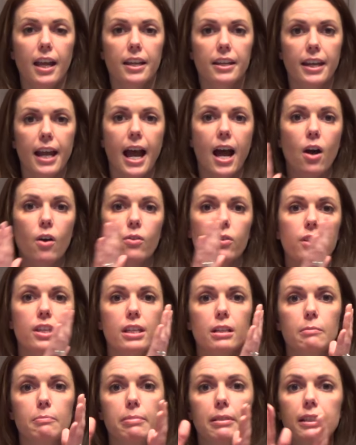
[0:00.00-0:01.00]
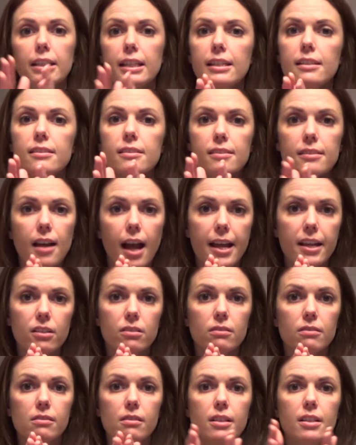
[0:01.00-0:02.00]
Now, the complete
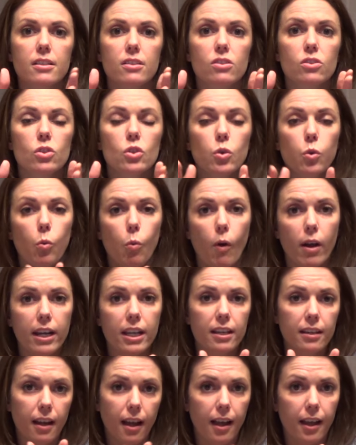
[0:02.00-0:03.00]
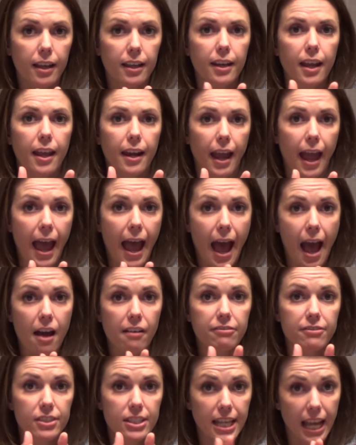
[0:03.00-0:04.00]
cycle is 29 and a
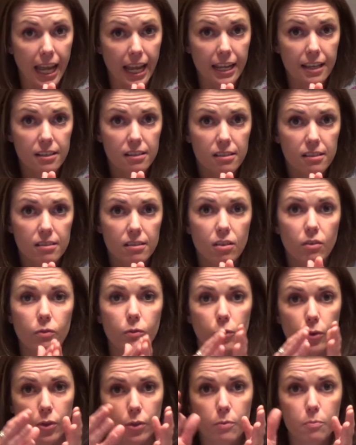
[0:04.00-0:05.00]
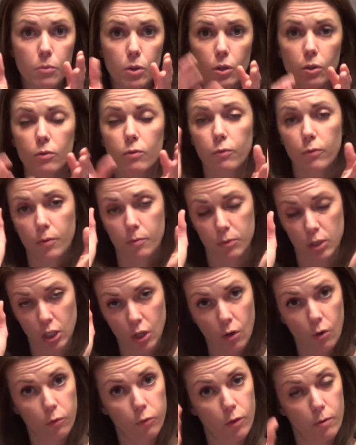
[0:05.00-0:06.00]
half days for the moon to
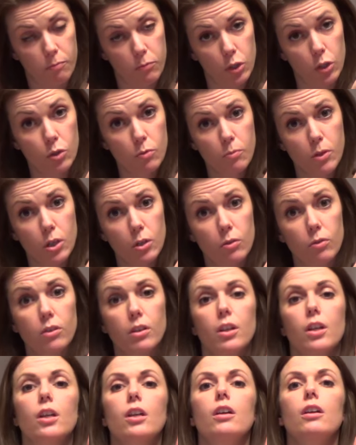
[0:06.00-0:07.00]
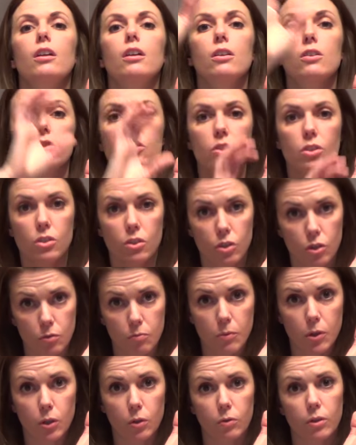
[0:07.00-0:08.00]
go from new moon to new
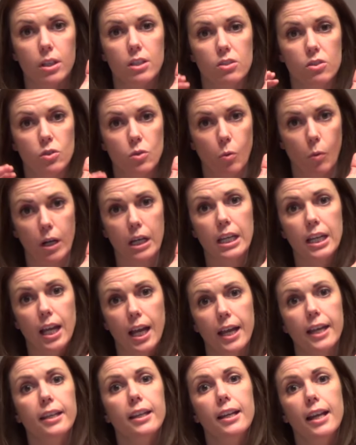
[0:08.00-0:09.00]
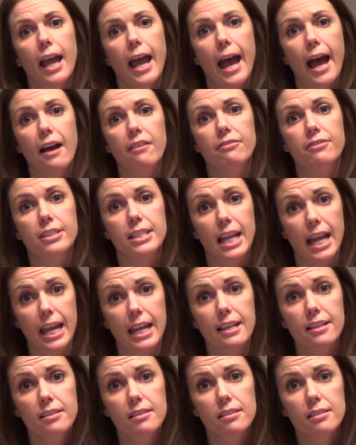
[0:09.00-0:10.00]
moon is 29 and a half
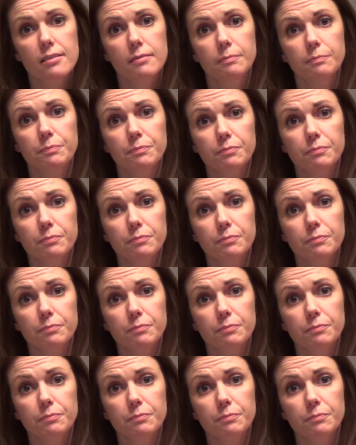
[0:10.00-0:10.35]
days.